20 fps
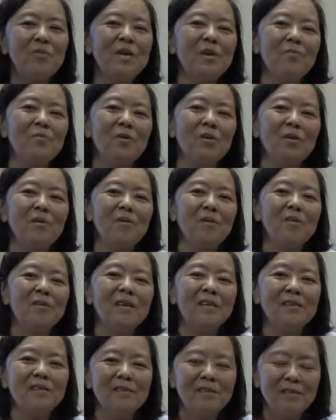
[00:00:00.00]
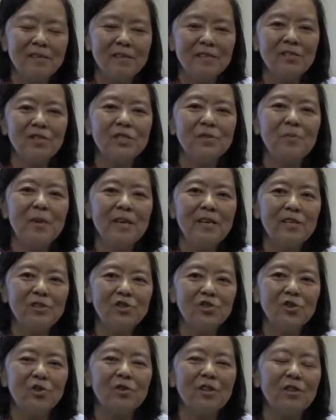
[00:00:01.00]
people and just making
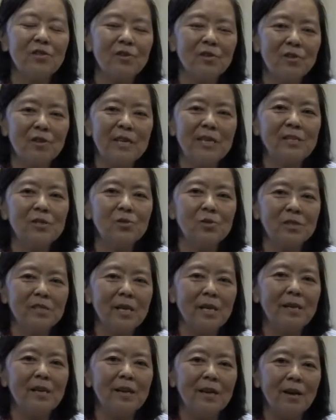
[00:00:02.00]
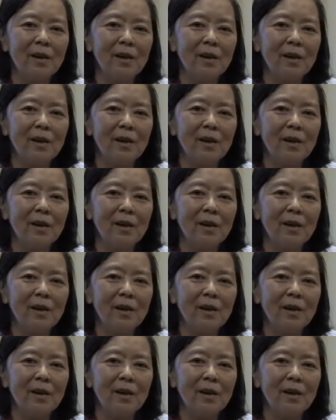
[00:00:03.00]
sure that their needs were taken